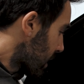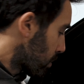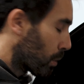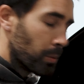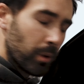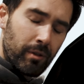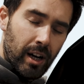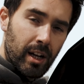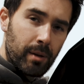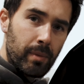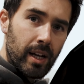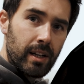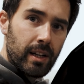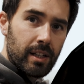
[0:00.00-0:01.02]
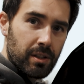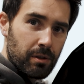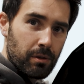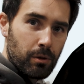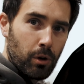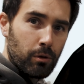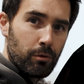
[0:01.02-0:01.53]
That's what we recommend. It's
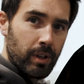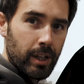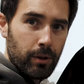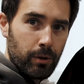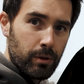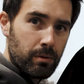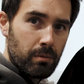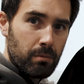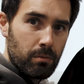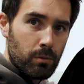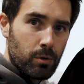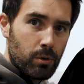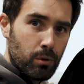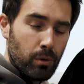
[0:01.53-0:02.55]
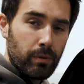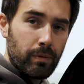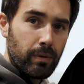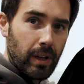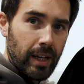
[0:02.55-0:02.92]
got really good sort of